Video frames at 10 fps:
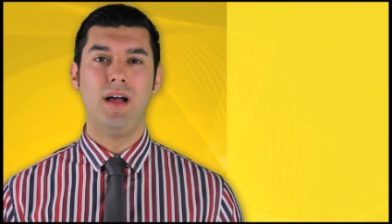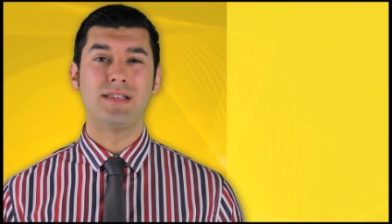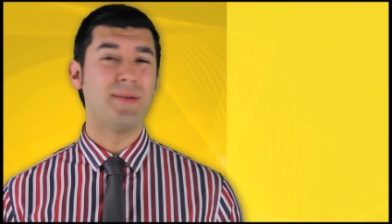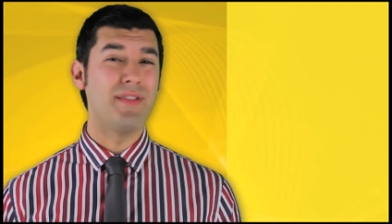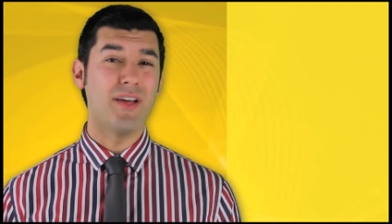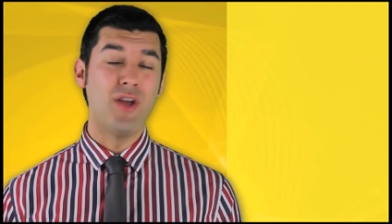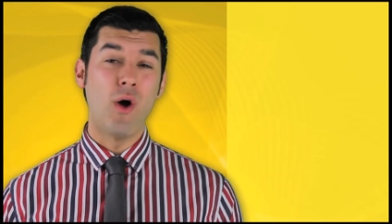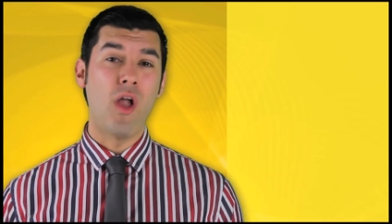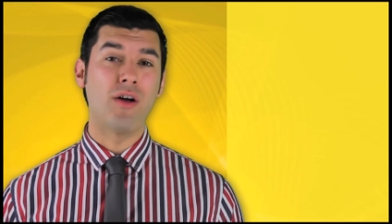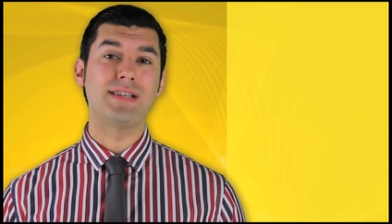something that no
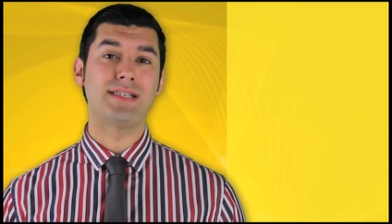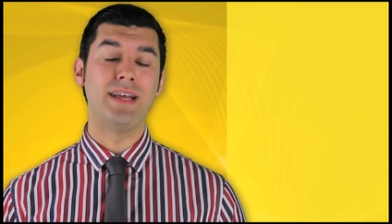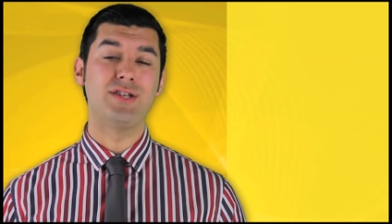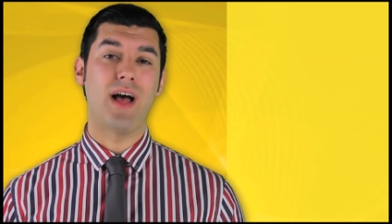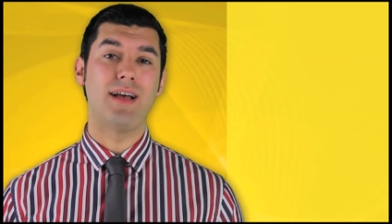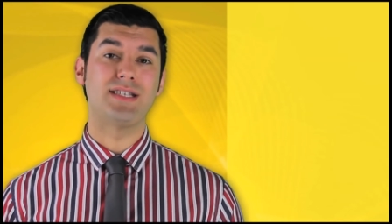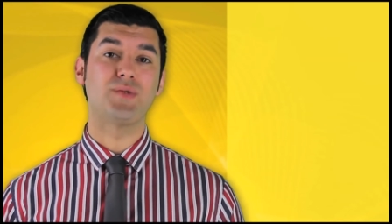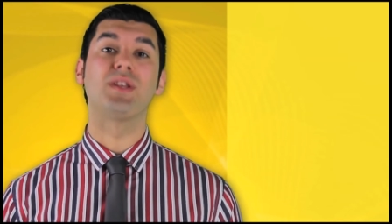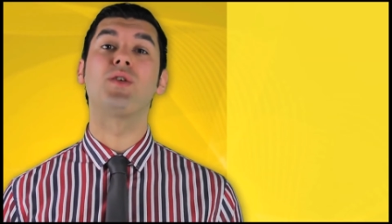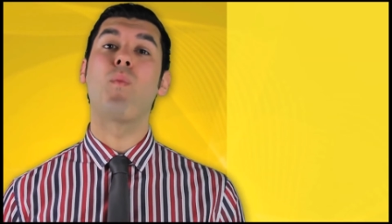longer synergizes
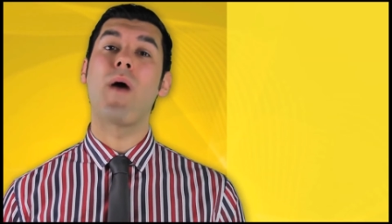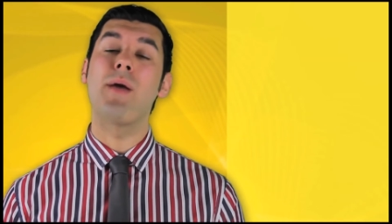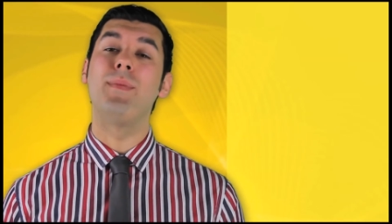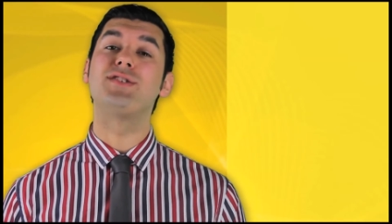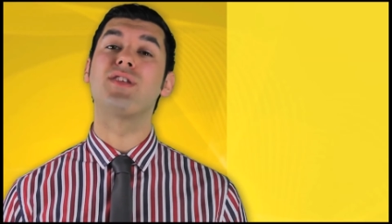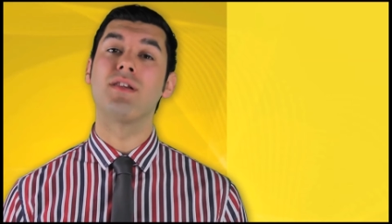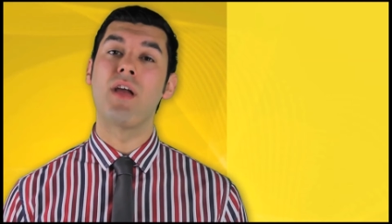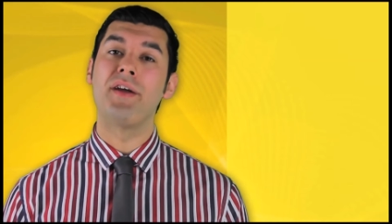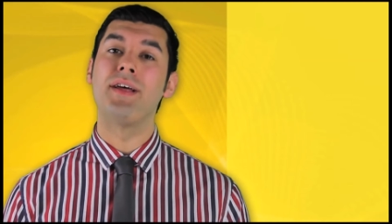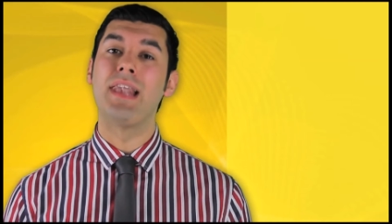with the way in which the
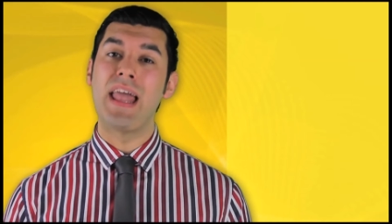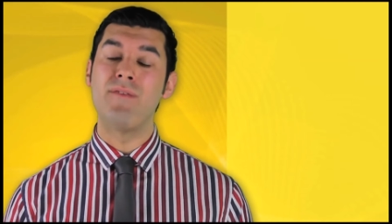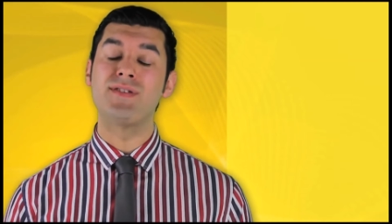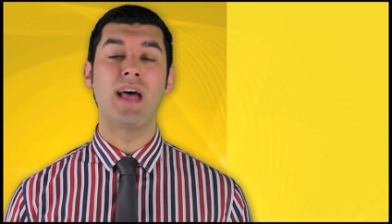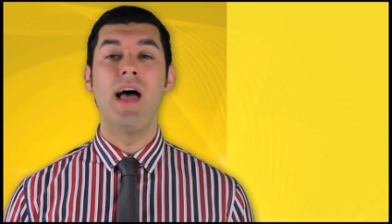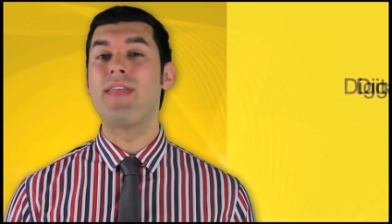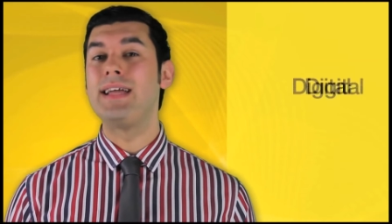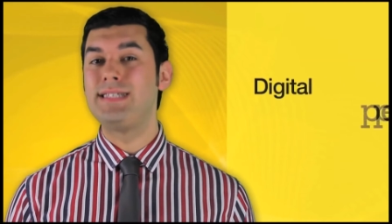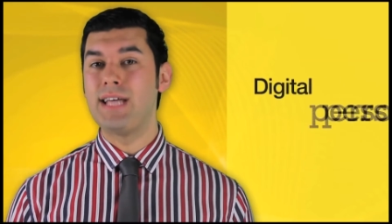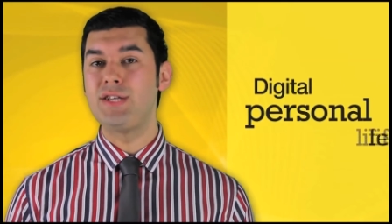learner lives
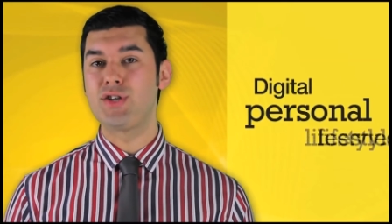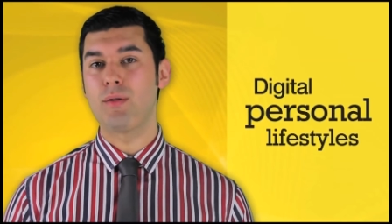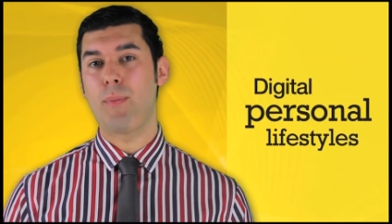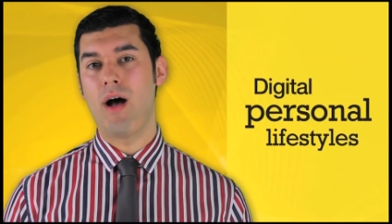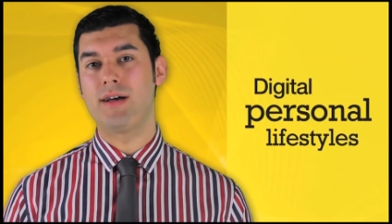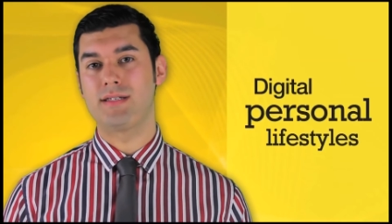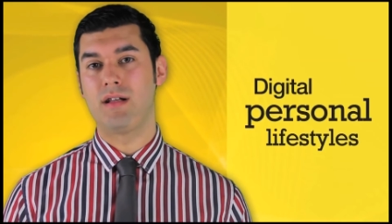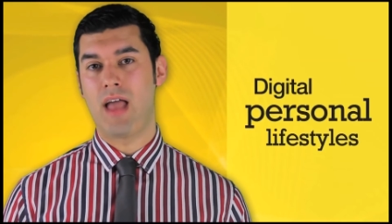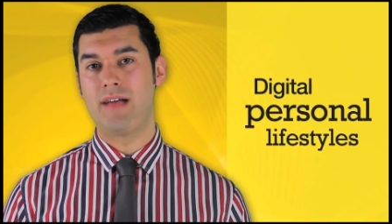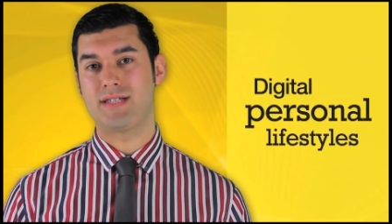their digital personal
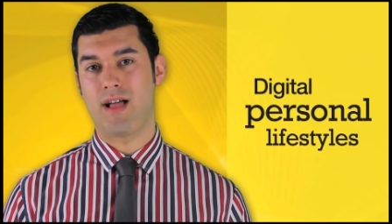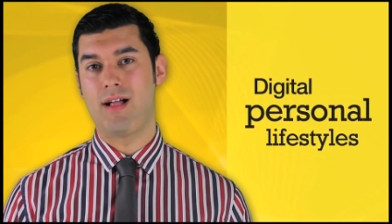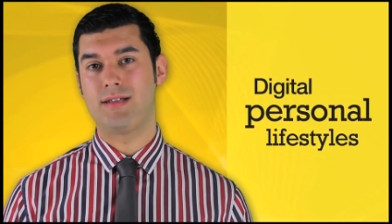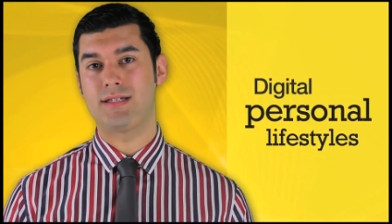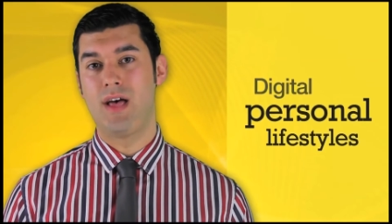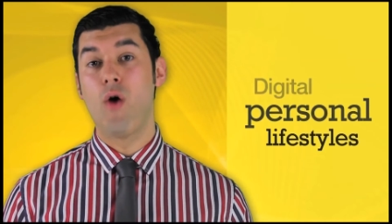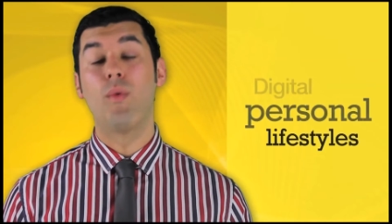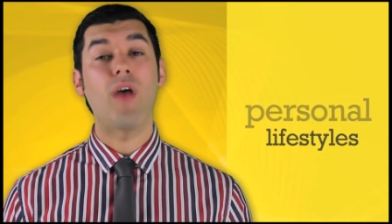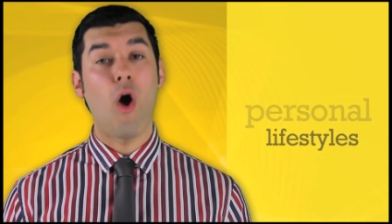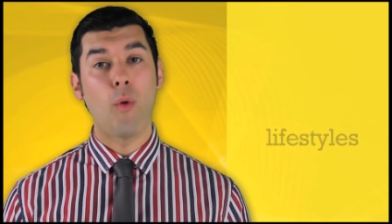lifestyles
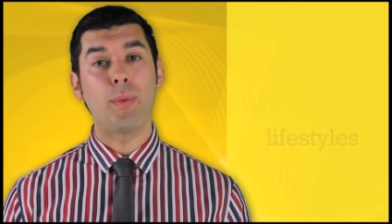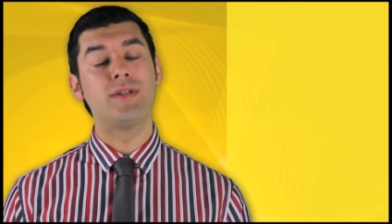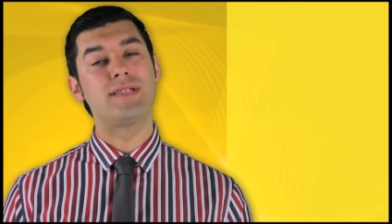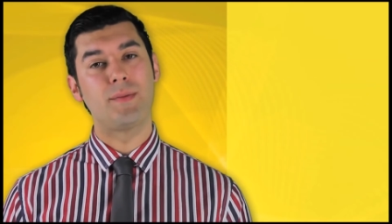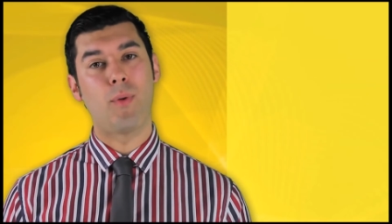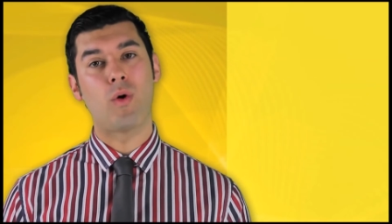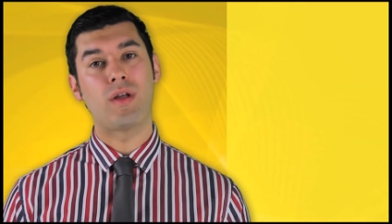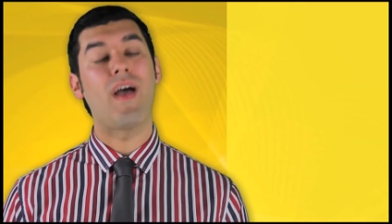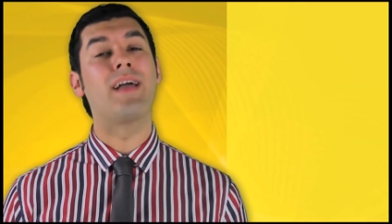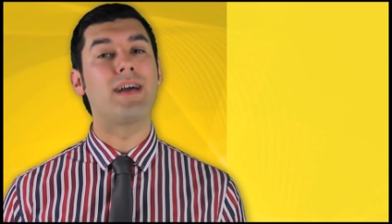with open,
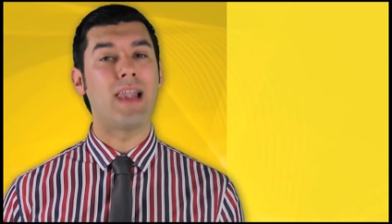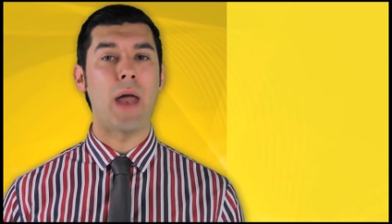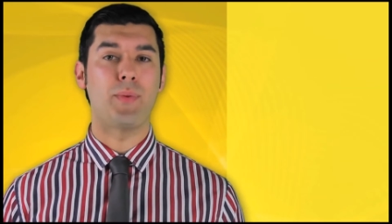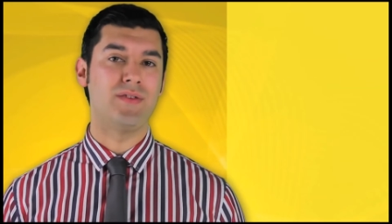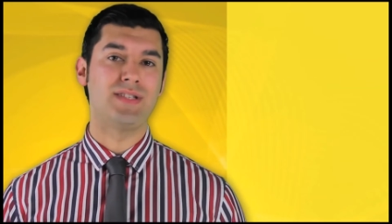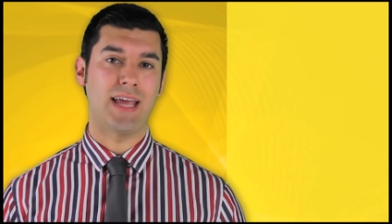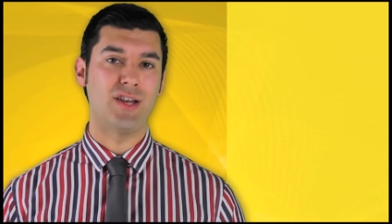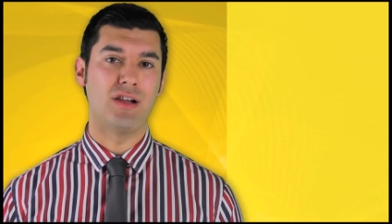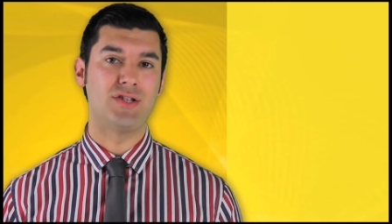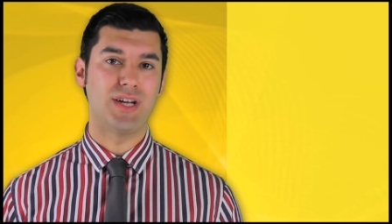supportive and collaborative
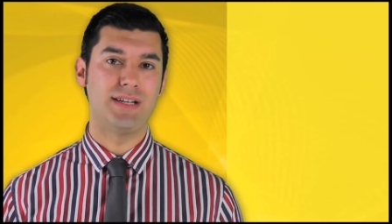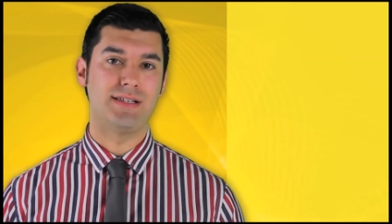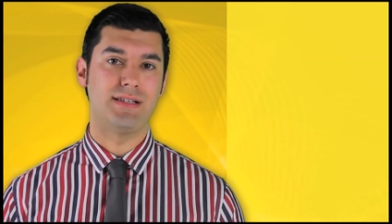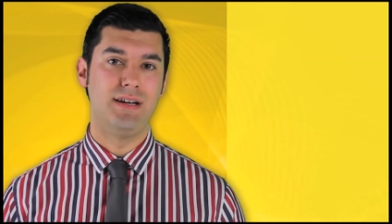technologies.